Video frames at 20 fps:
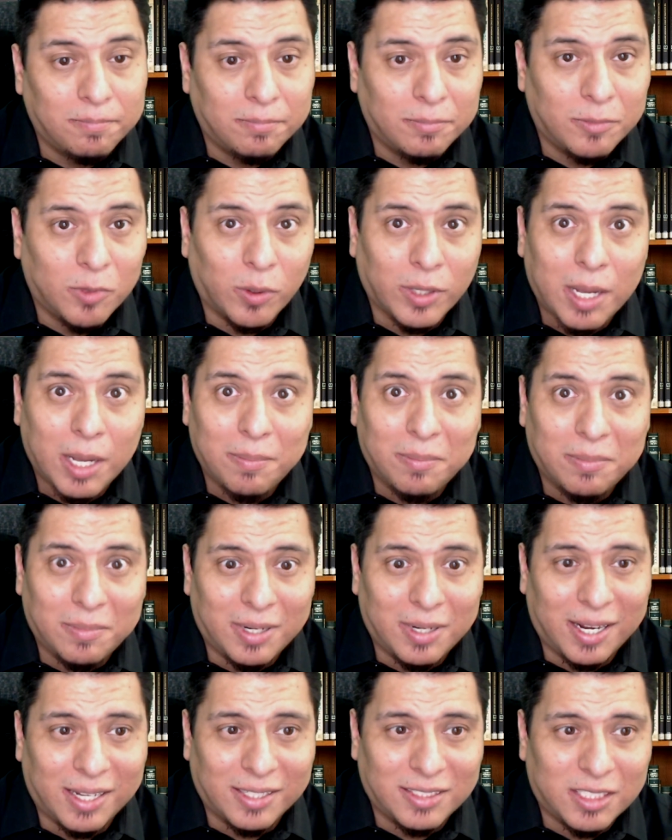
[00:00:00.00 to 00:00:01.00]
Okay,
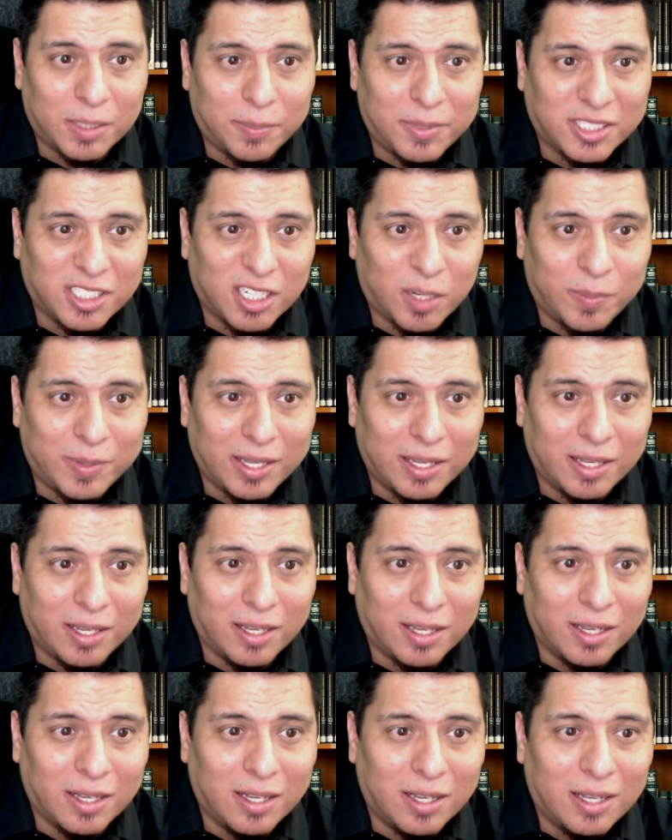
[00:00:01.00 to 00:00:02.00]
next up is going to
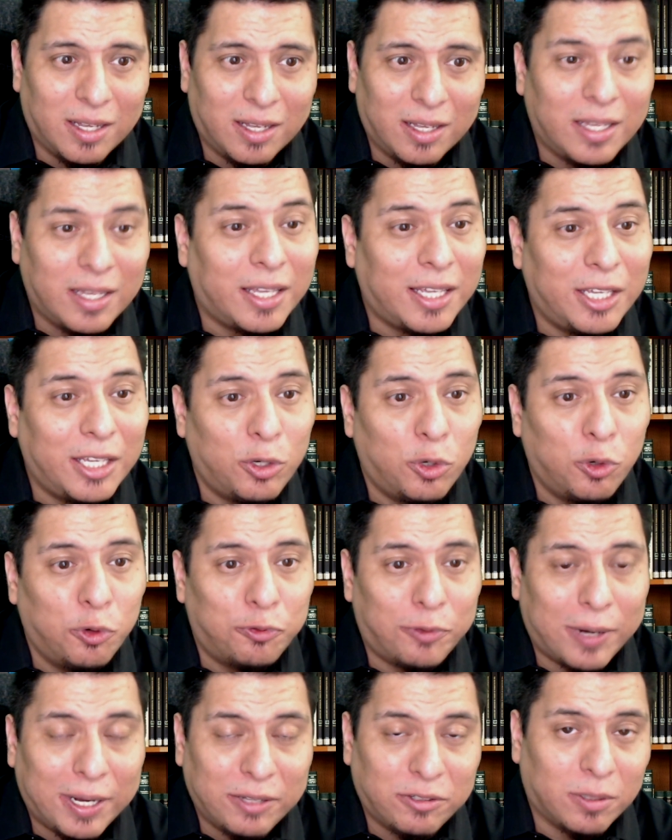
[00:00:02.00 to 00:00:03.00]
be He Who
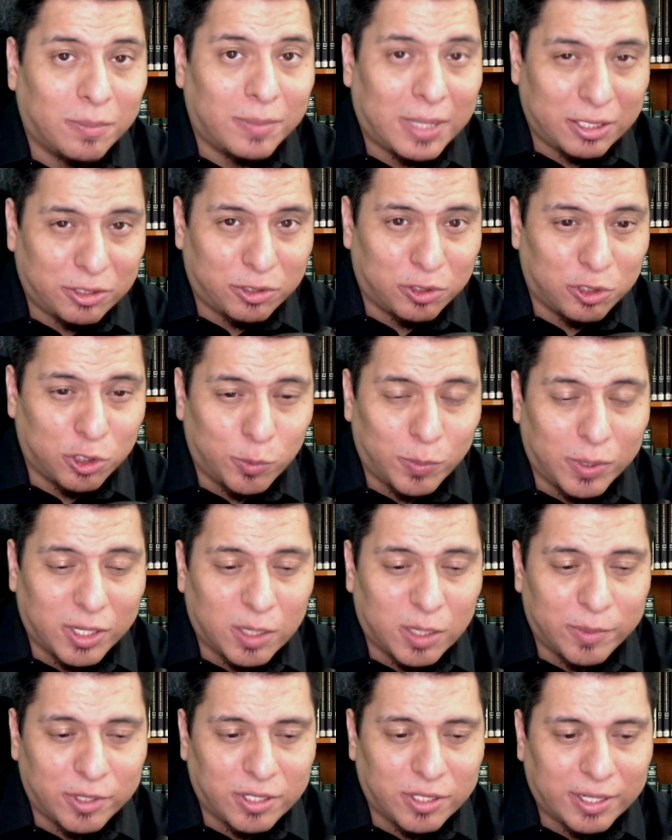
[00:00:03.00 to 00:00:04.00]
Fights at Monsters, book
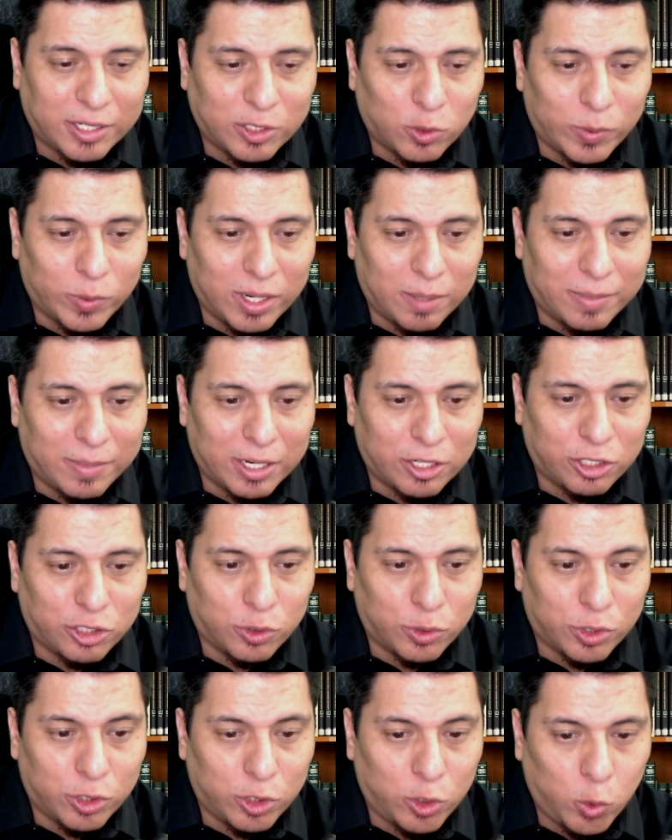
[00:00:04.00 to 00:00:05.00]
number 6, written by
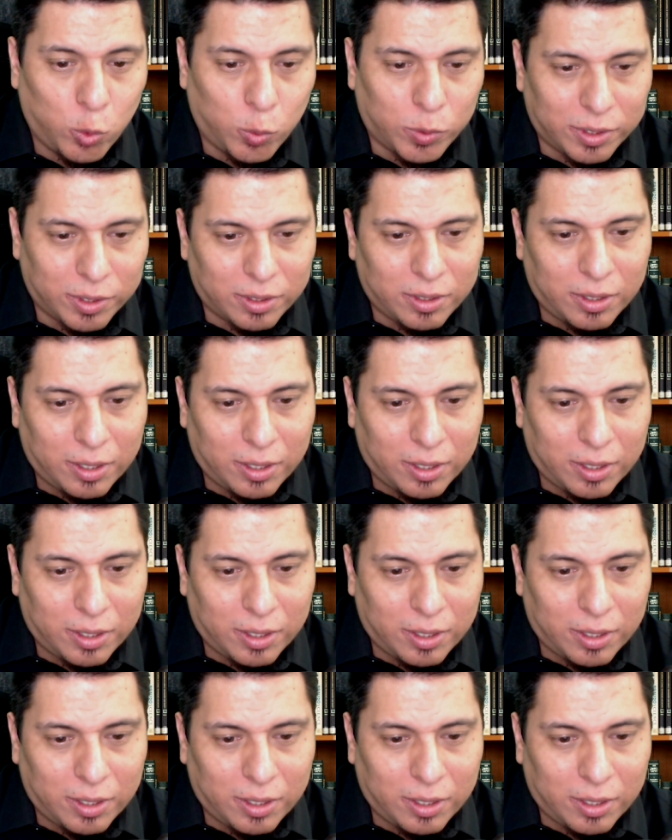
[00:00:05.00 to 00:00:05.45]
Shirtaloon.